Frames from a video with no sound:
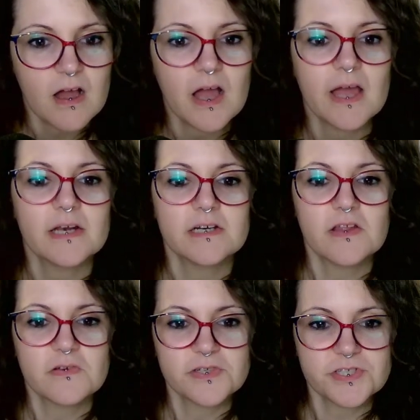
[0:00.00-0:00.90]

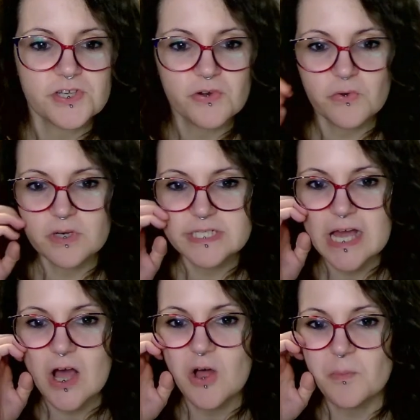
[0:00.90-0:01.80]
another stone to
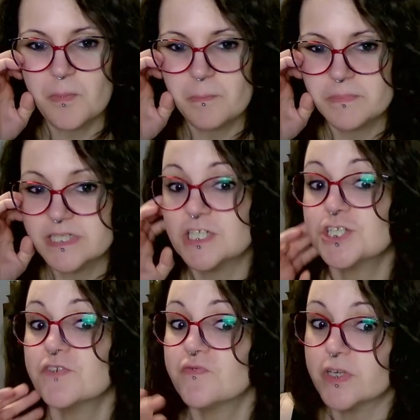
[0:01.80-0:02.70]
help since
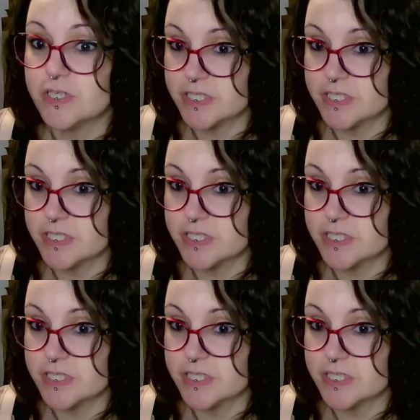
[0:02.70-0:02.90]
she feels